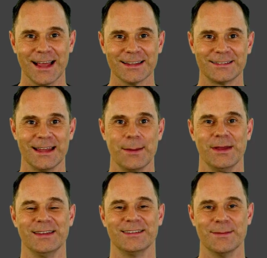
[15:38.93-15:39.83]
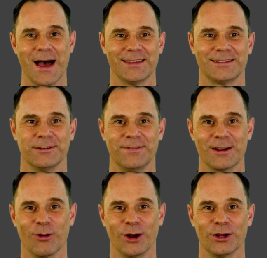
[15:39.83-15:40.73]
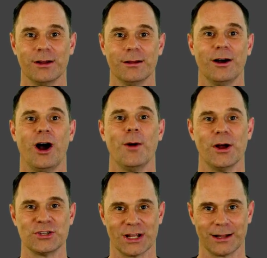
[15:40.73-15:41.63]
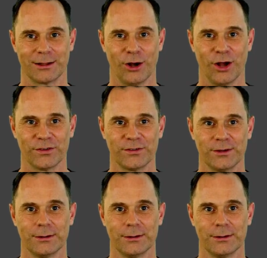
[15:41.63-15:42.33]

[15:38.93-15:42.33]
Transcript: step is the maths to figure out how much it'll cost.